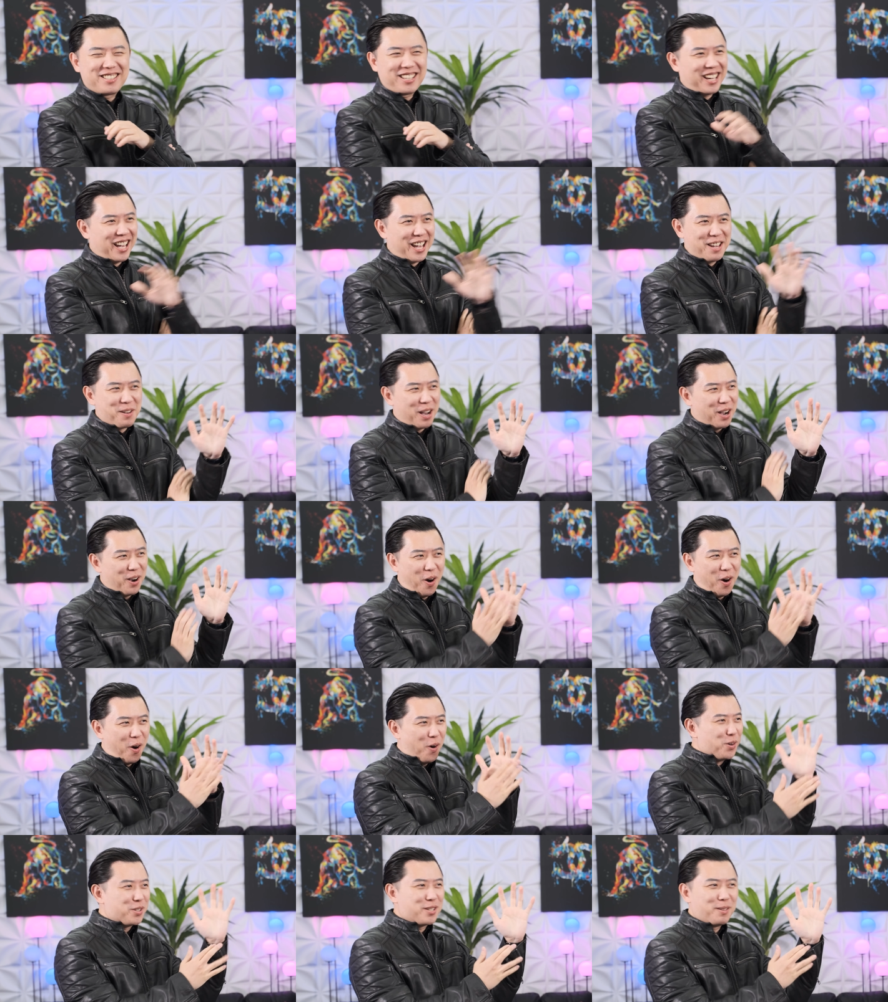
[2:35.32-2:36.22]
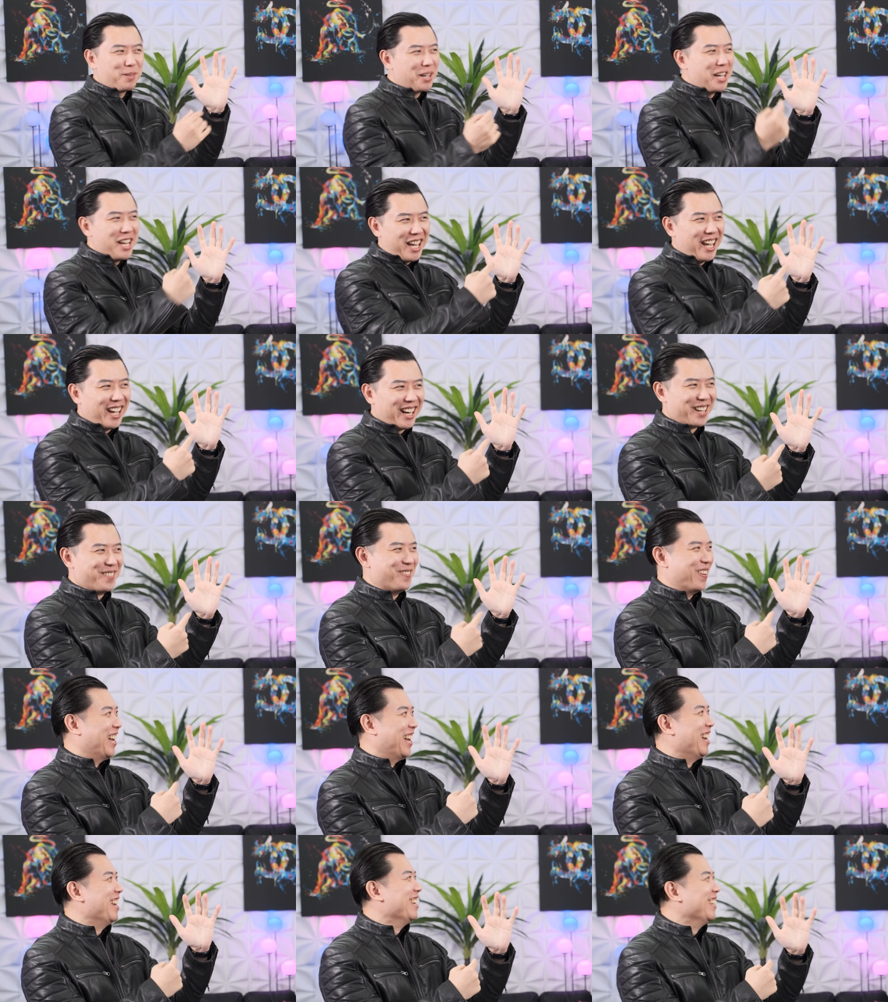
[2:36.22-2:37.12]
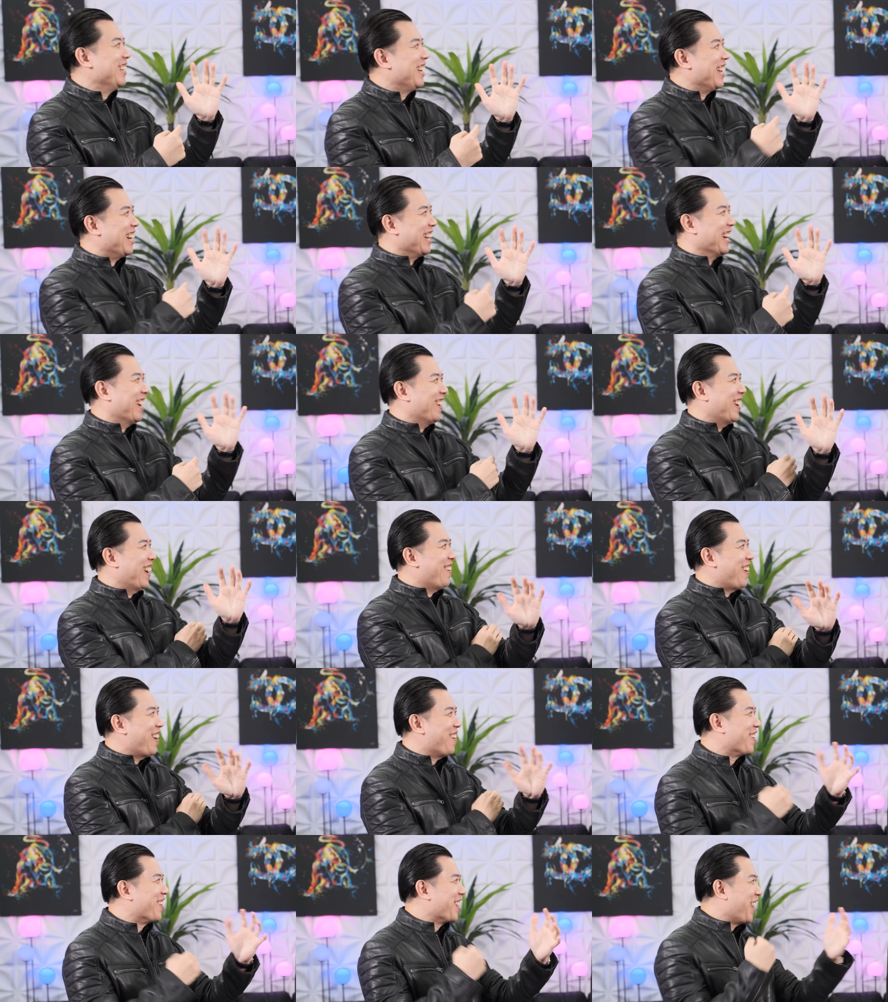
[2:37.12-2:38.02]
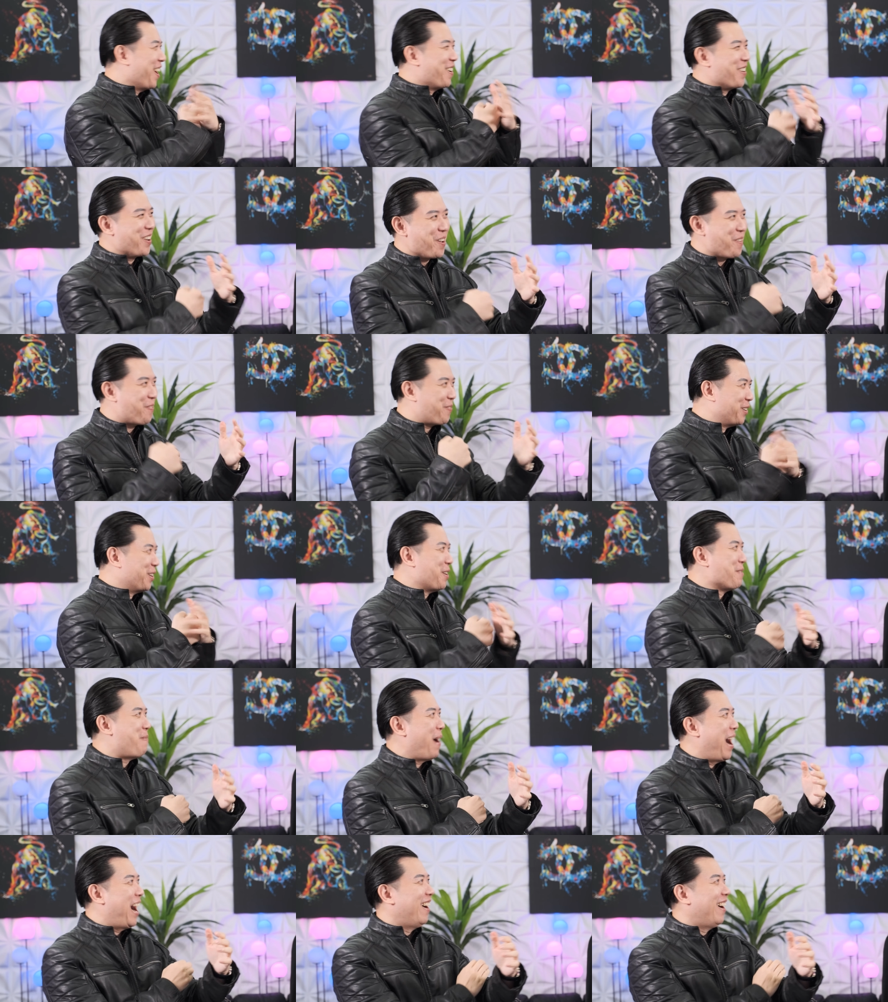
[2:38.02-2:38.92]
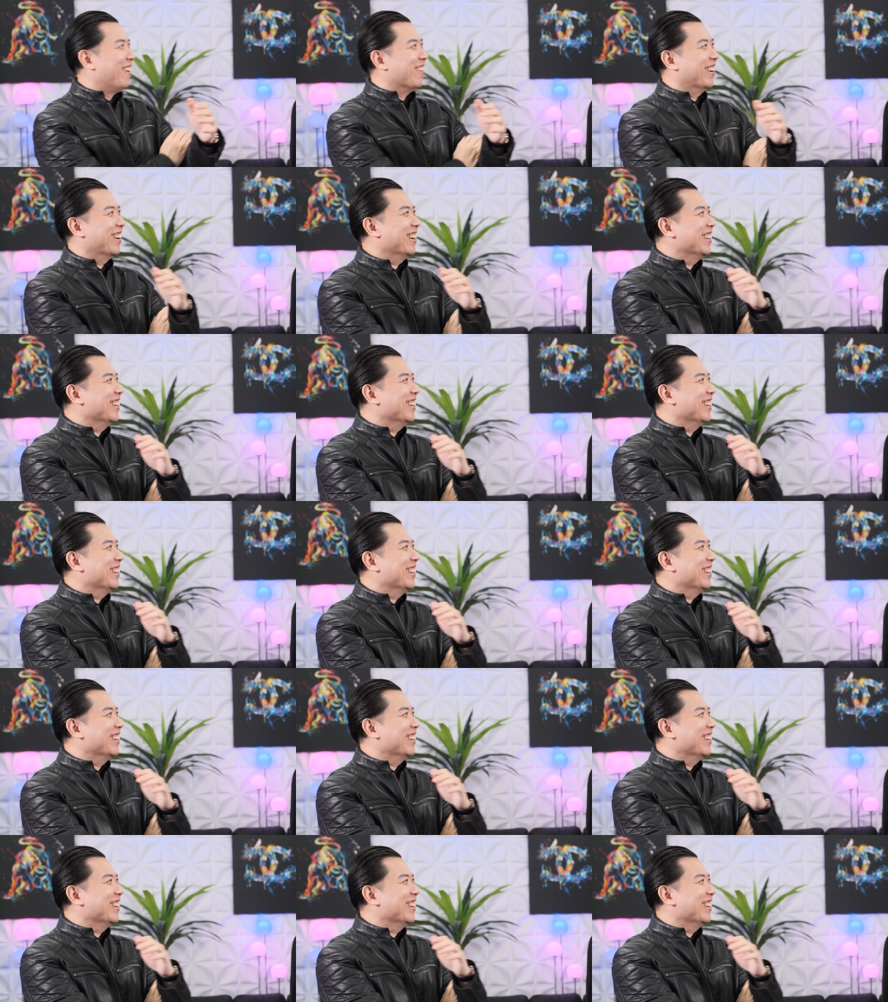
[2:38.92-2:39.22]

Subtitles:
say, hey, I'll hold something, hit it, man, hit it. I want to feel the power.